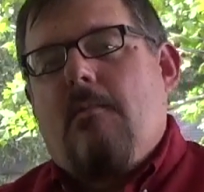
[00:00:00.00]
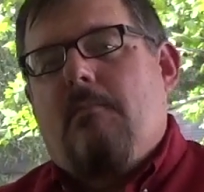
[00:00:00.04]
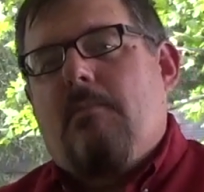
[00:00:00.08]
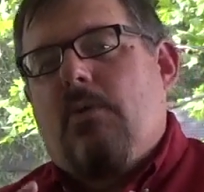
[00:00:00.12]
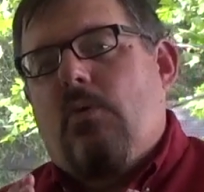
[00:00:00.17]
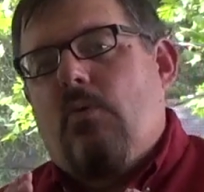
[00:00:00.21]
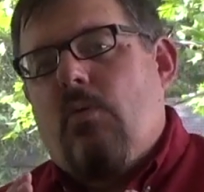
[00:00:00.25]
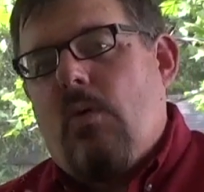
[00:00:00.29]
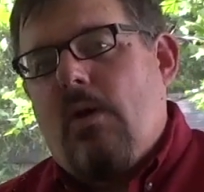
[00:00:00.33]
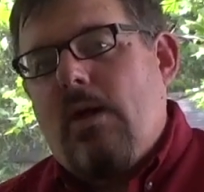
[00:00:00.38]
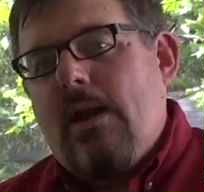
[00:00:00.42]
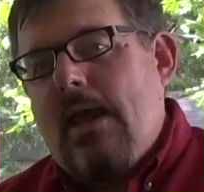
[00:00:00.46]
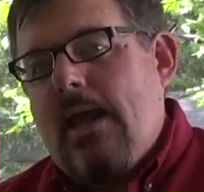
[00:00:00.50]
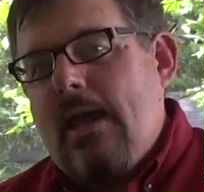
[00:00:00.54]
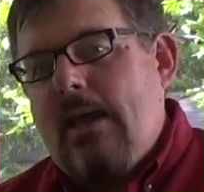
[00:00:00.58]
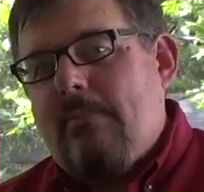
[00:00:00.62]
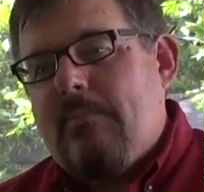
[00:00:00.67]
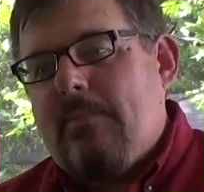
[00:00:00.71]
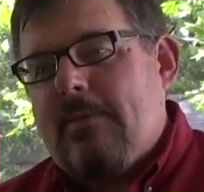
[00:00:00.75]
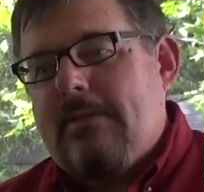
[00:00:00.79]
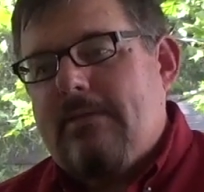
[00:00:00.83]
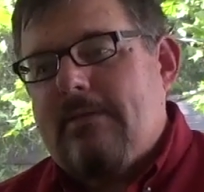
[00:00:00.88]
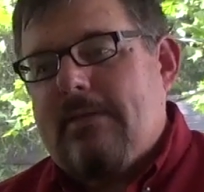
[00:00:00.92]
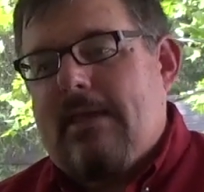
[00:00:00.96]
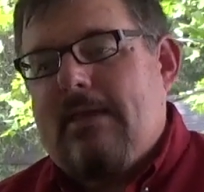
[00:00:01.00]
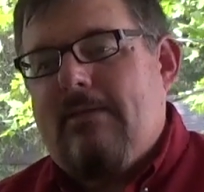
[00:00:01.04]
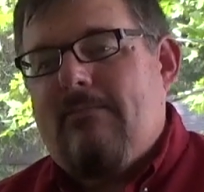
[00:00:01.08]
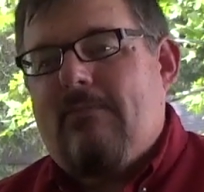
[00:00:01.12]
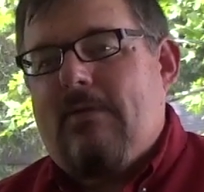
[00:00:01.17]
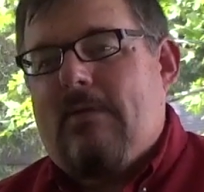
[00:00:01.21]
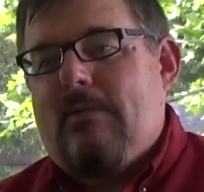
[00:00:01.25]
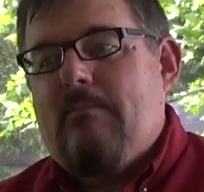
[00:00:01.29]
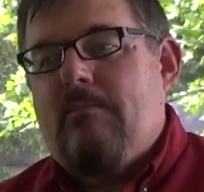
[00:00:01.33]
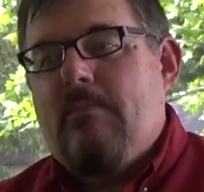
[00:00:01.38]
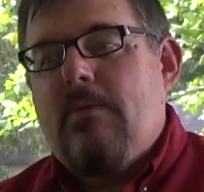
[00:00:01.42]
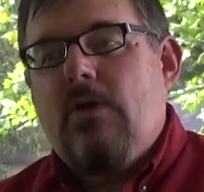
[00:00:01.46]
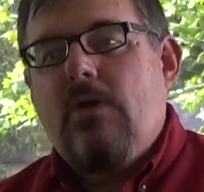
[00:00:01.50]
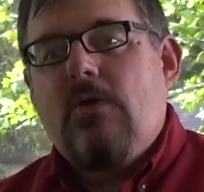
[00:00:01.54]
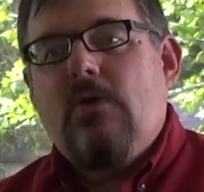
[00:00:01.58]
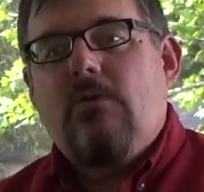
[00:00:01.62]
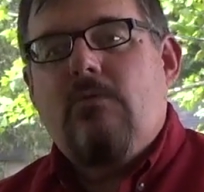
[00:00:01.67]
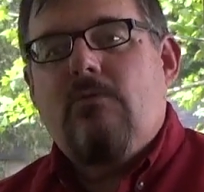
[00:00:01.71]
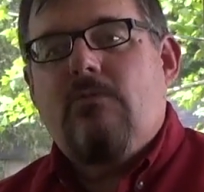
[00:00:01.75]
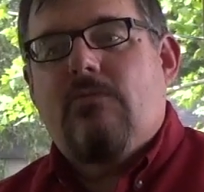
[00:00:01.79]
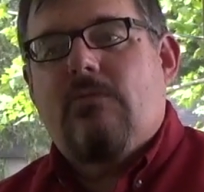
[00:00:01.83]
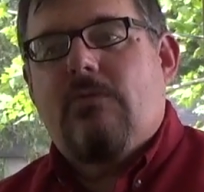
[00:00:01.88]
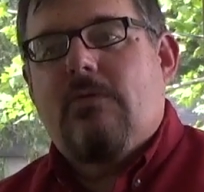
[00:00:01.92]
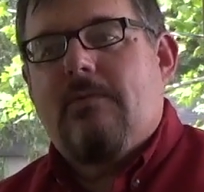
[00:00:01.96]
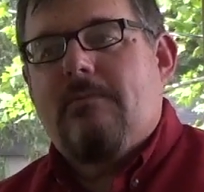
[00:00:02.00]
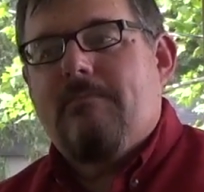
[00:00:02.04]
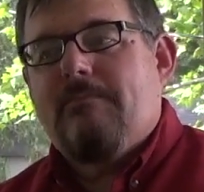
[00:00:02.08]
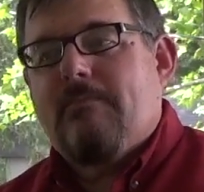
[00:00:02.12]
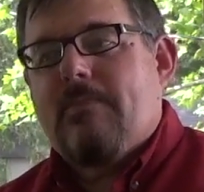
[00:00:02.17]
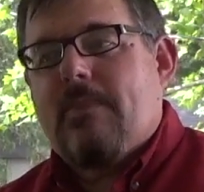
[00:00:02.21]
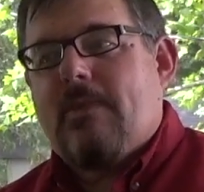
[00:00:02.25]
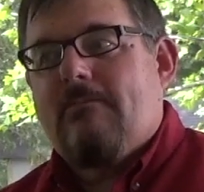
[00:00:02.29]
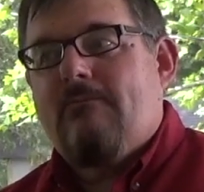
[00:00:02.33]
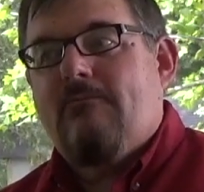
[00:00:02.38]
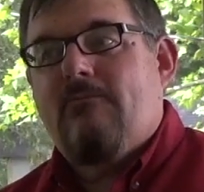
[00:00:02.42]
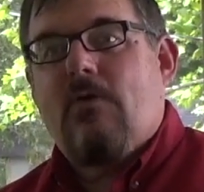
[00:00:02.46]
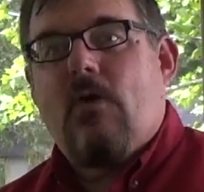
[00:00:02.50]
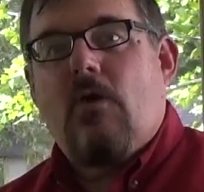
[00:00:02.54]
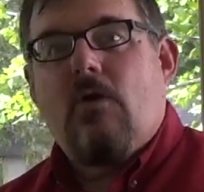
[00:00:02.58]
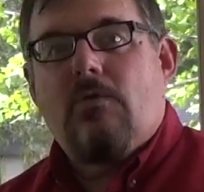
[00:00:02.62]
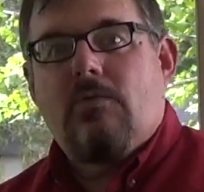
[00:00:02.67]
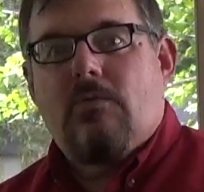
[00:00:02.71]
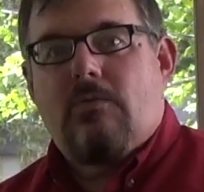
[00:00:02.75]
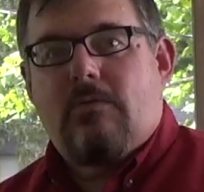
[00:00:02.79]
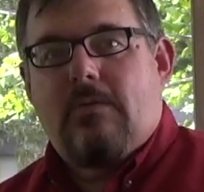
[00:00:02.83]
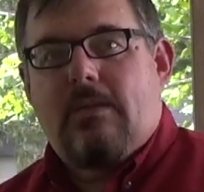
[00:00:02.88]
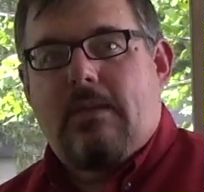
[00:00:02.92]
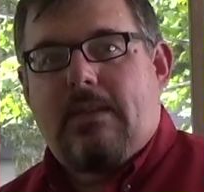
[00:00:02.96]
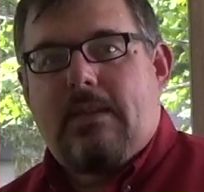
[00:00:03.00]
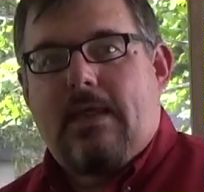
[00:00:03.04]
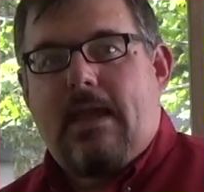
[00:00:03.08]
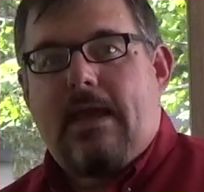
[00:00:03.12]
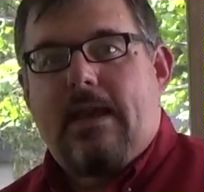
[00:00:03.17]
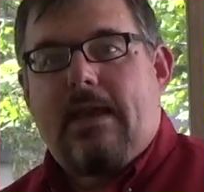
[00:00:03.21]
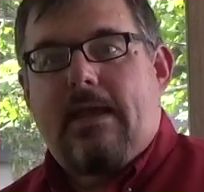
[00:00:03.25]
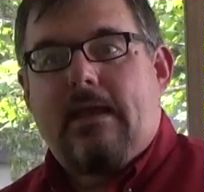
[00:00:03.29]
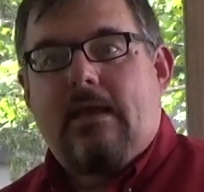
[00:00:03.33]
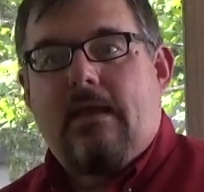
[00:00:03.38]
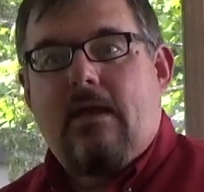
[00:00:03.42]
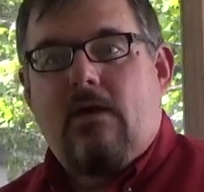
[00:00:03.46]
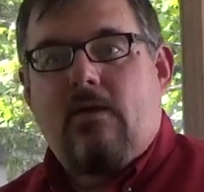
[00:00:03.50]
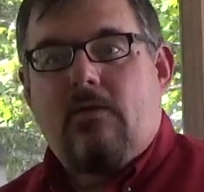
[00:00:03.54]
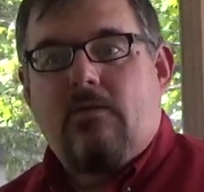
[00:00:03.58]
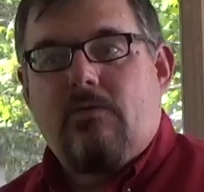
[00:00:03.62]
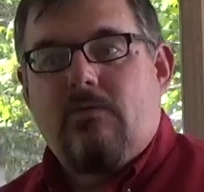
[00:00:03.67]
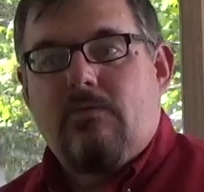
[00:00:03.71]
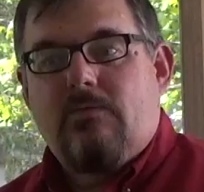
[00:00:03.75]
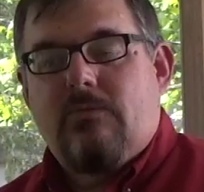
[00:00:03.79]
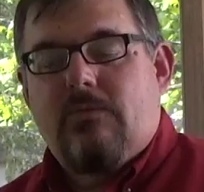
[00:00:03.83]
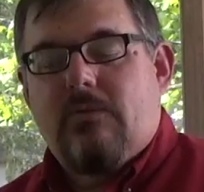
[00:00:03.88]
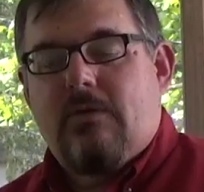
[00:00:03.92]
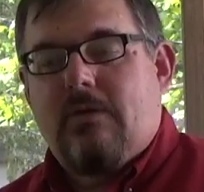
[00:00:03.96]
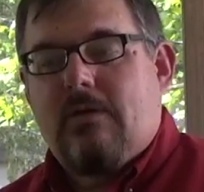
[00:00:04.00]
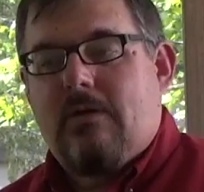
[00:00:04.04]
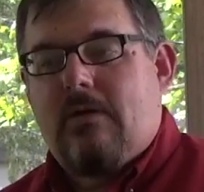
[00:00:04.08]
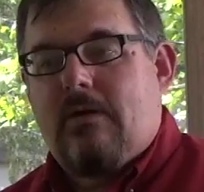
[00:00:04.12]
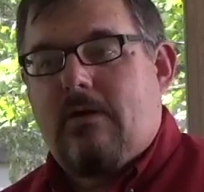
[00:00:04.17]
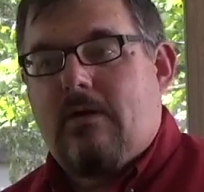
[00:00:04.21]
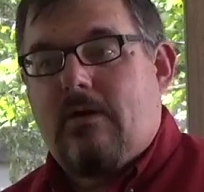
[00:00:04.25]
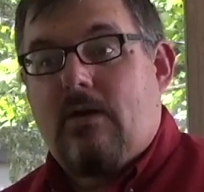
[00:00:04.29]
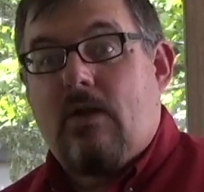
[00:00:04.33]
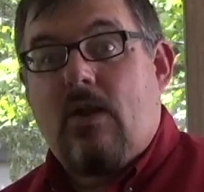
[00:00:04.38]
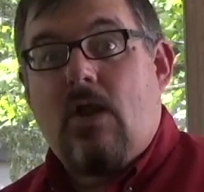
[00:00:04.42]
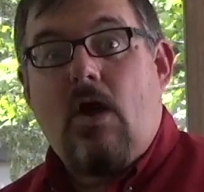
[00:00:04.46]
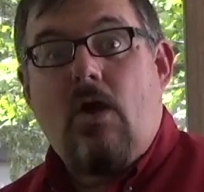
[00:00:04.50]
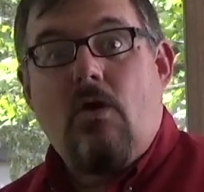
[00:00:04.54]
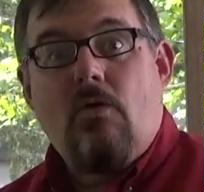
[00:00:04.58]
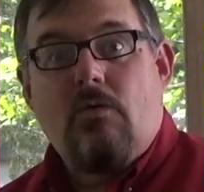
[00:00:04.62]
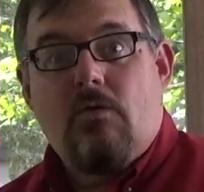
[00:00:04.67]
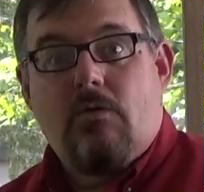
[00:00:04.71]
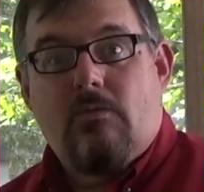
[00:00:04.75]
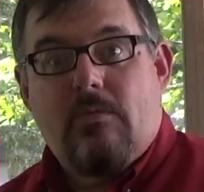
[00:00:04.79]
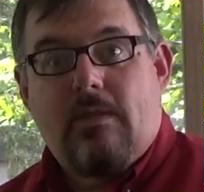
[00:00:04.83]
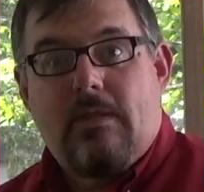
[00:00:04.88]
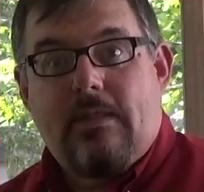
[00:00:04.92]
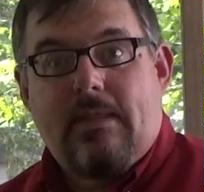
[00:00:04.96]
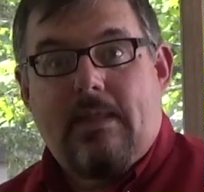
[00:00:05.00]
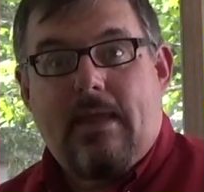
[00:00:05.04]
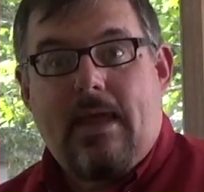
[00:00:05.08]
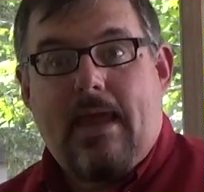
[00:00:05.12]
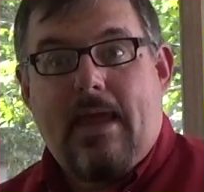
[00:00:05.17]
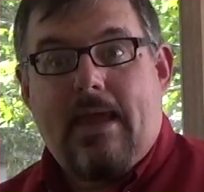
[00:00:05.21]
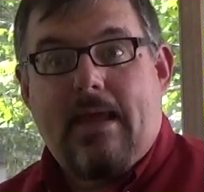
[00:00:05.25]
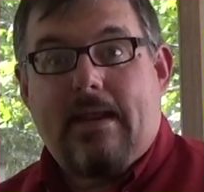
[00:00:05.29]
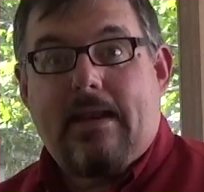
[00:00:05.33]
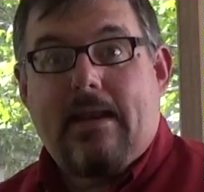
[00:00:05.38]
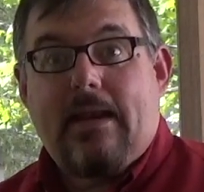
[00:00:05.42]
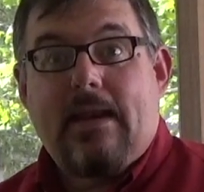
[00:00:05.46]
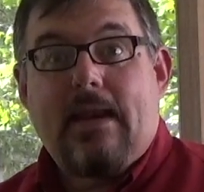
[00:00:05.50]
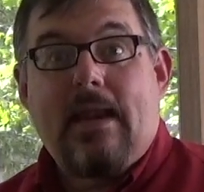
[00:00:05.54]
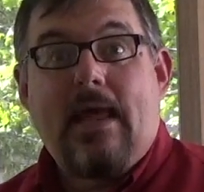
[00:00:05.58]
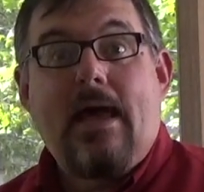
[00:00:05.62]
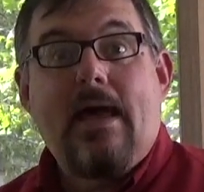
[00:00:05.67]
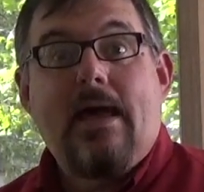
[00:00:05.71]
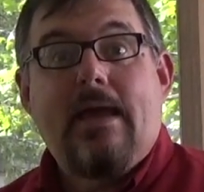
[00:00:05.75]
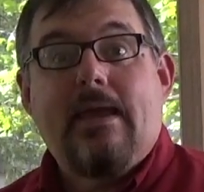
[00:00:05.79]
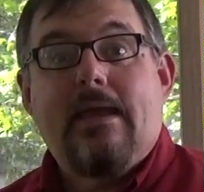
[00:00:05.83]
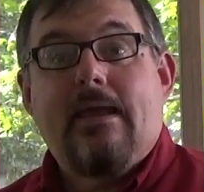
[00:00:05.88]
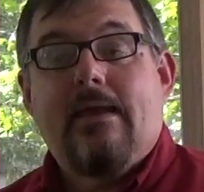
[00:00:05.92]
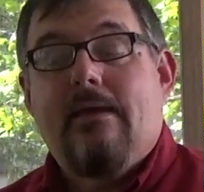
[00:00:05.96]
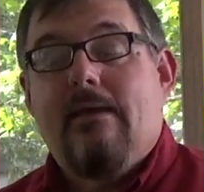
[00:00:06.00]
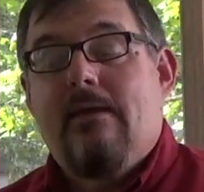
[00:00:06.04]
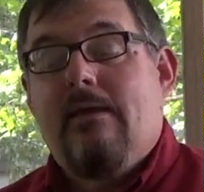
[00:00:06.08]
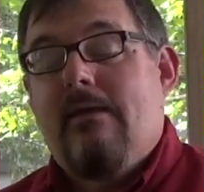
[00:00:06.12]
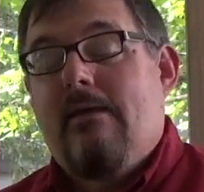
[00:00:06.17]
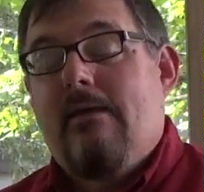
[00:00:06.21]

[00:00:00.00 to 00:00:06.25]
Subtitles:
But what happens if it moves farther than that? It goes longer than that, like